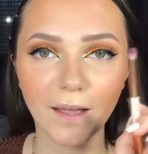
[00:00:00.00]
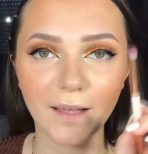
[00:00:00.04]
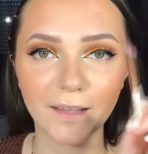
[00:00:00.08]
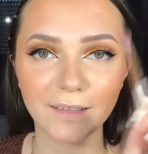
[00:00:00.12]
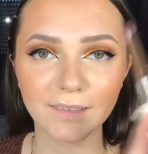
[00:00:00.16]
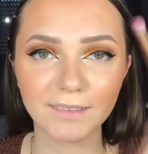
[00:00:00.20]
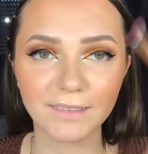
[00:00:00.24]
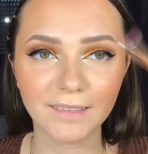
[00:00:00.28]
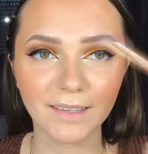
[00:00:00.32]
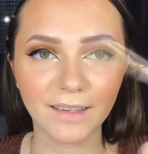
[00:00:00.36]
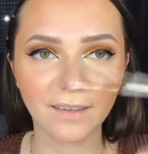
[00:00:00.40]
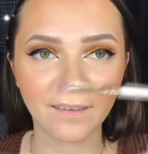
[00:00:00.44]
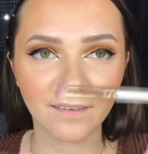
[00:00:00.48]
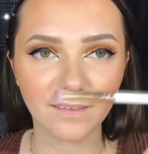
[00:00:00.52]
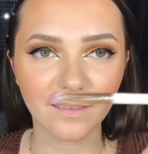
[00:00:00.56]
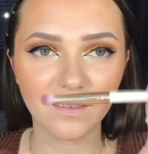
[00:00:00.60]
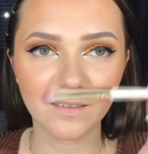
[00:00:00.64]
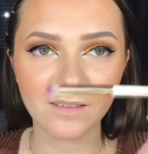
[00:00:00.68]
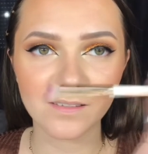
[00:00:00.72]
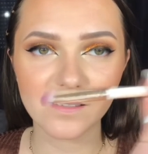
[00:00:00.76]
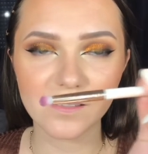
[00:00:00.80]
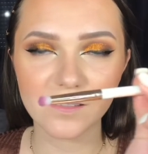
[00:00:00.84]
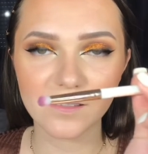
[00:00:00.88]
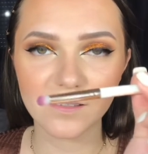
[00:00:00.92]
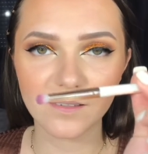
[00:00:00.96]
I'll take
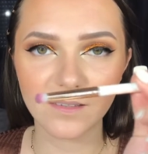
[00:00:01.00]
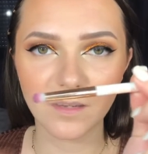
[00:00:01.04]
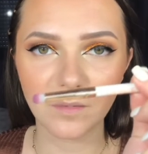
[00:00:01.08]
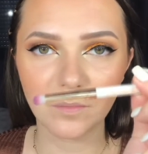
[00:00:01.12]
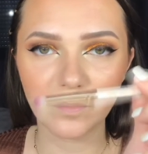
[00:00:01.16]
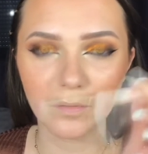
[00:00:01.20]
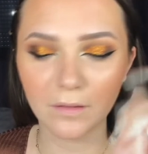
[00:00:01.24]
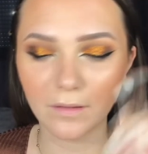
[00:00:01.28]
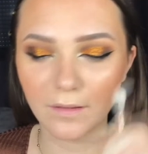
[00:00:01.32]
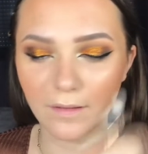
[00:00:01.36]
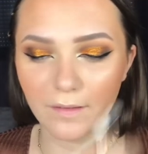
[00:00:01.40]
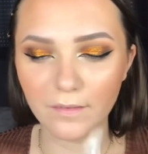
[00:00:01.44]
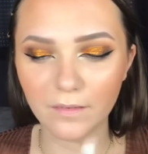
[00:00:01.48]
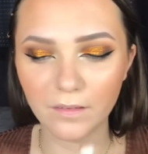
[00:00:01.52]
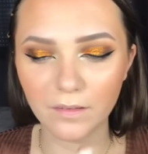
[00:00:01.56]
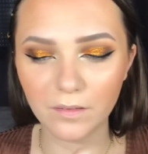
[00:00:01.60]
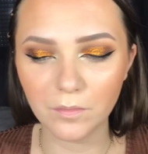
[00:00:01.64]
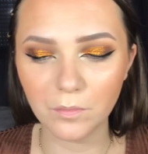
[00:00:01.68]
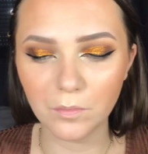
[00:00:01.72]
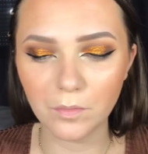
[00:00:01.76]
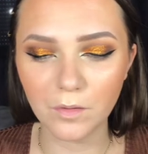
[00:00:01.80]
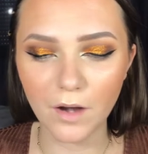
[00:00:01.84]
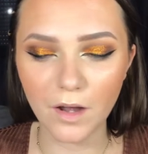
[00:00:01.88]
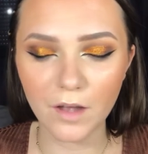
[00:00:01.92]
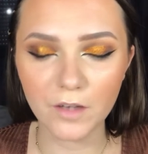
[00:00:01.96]
this double-ended
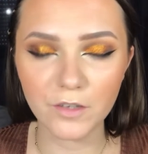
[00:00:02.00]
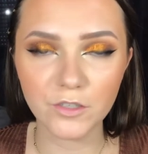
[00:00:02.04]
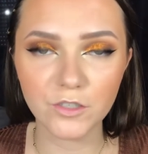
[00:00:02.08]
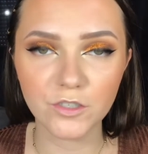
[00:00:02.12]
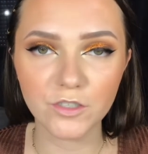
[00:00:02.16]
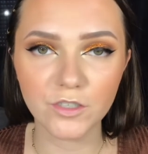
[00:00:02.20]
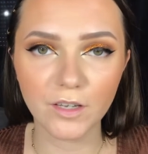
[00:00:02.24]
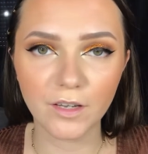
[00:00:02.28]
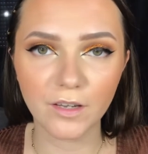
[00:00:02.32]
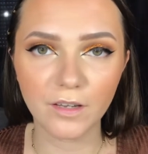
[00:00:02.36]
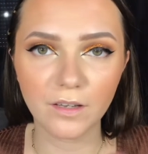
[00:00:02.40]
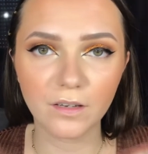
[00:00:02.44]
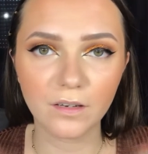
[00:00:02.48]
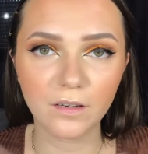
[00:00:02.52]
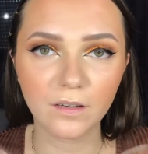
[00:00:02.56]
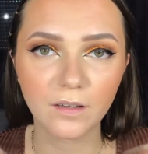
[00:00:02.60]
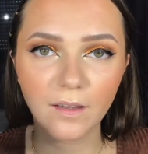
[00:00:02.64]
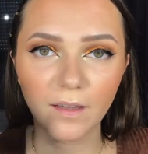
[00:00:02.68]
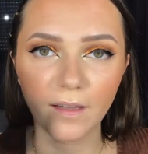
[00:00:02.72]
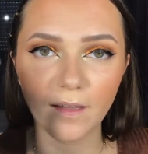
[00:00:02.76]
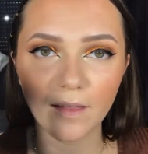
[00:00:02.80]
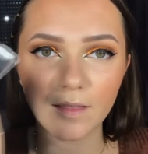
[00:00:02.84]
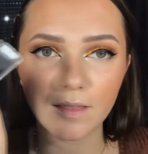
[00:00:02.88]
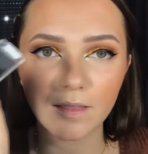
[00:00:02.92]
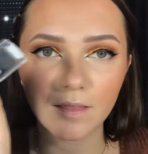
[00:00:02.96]
brush and
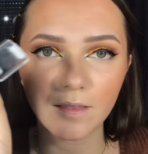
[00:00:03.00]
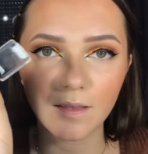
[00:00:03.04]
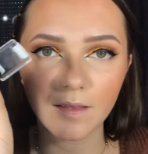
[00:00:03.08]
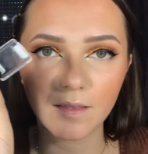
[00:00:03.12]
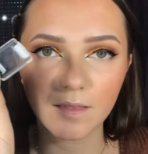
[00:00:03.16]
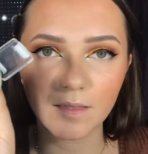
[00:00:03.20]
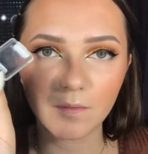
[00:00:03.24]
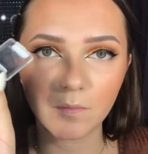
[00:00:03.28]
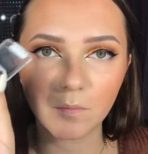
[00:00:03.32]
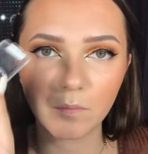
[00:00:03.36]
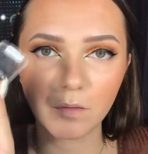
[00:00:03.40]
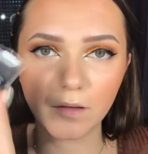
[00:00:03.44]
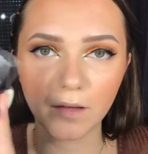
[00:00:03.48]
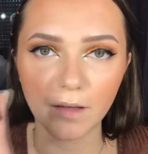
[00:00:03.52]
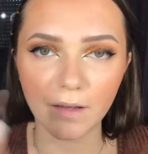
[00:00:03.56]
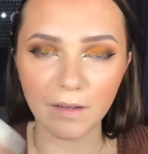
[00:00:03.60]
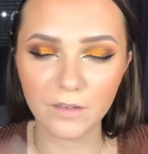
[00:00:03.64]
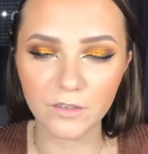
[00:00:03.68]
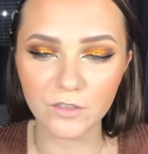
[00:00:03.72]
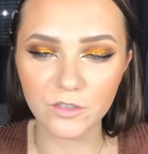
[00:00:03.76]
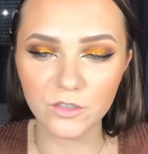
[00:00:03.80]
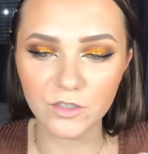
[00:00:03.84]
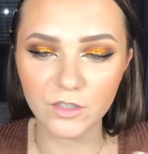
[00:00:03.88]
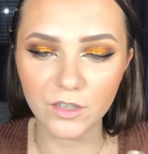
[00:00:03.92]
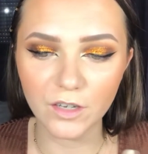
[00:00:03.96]
again that
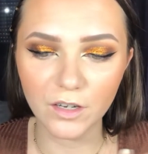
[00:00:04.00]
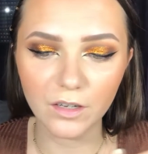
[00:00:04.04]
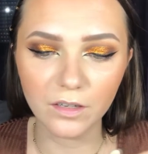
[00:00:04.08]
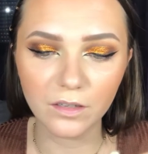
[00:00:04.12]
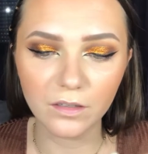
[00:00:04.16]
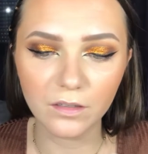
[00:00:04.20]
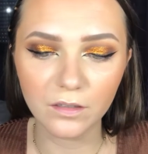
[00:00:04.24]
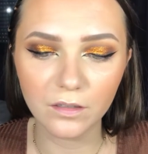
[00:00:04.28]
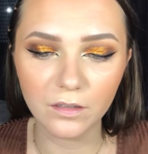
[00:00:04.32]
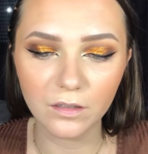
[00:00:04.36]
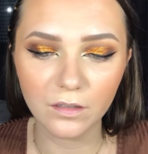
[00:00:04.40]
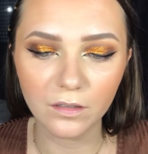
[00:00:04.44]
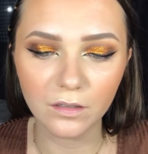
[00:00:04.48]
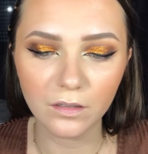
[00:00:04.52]
black shade,